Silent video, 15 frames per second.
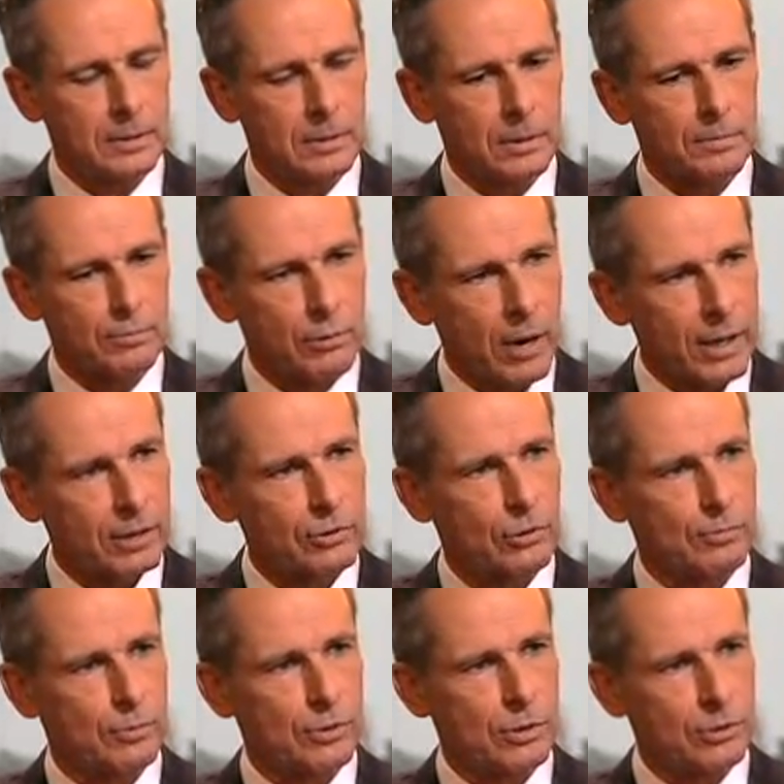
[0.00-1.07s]
the product you're
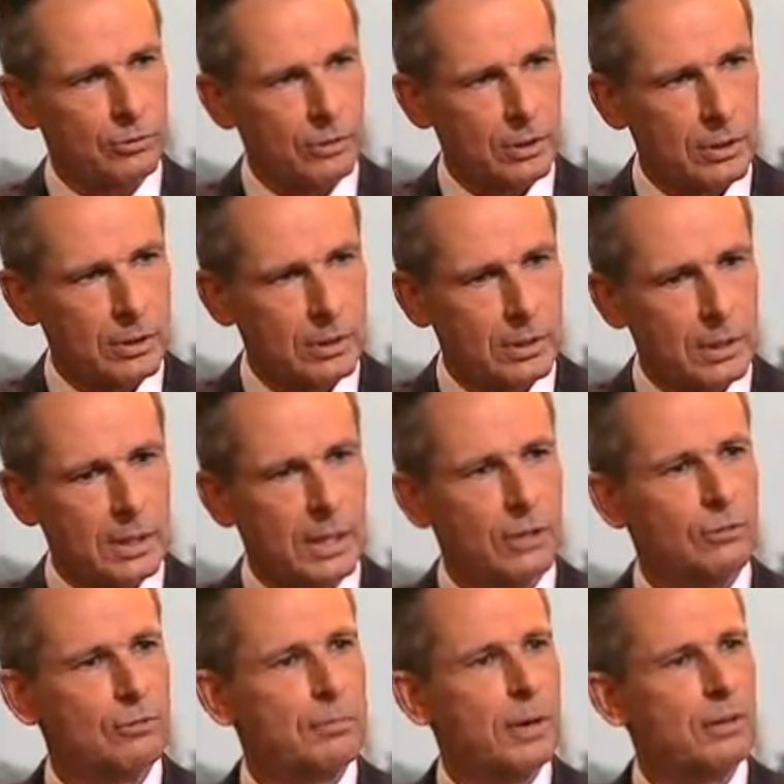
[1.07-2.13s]
producing,
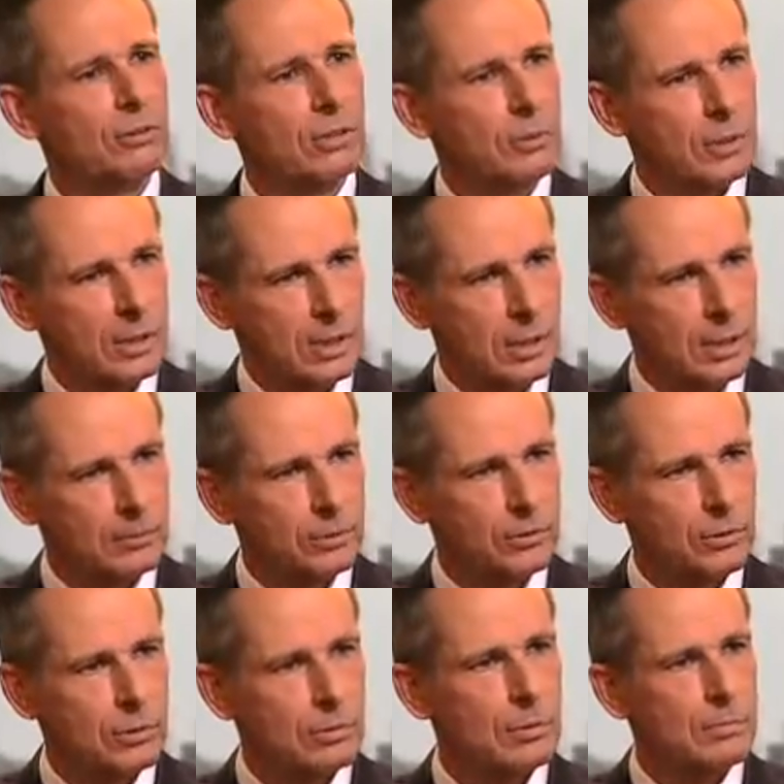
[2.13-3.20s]
especially when it comes
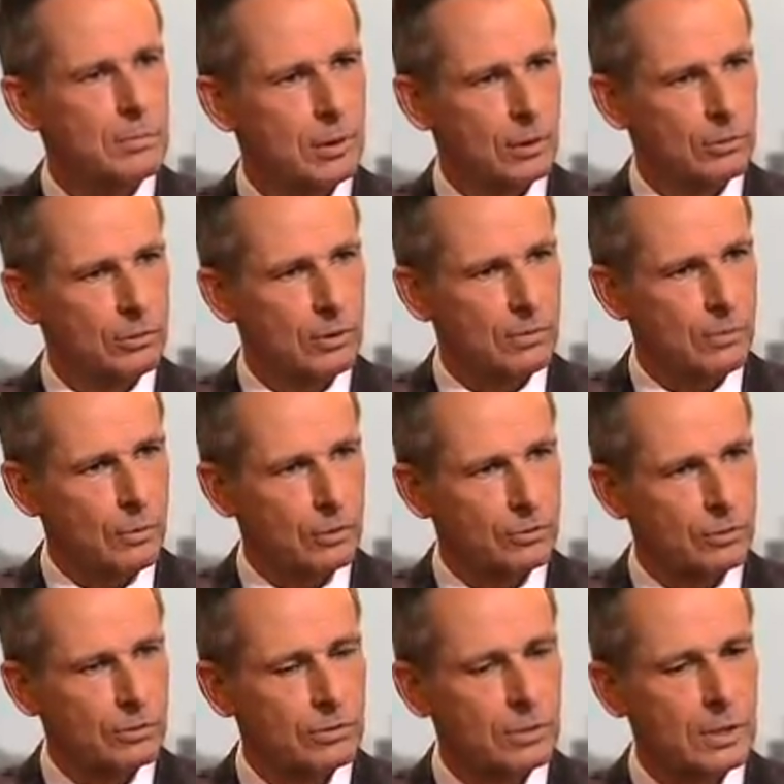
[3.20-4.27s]
to military
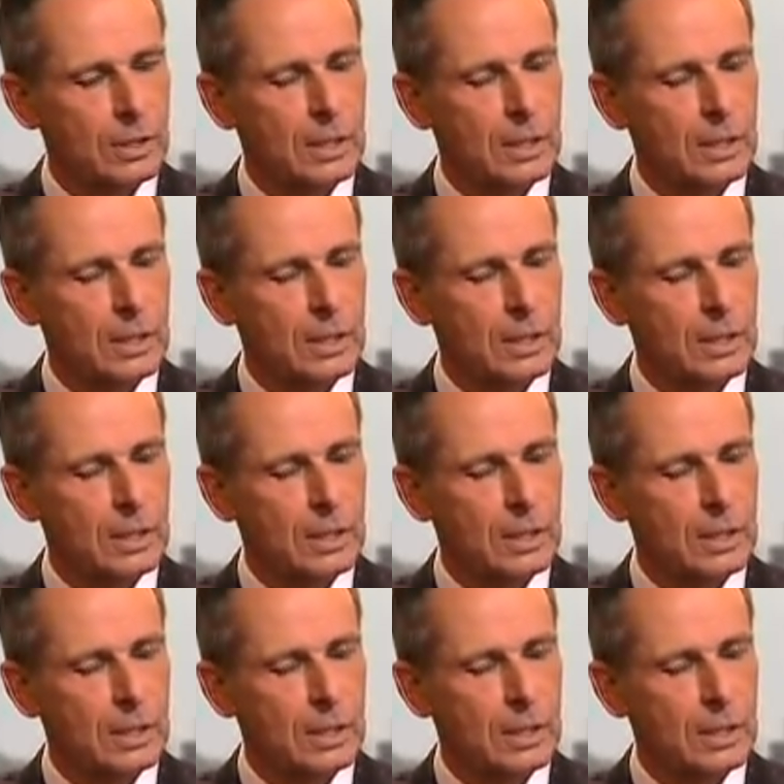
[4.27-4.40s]
forces,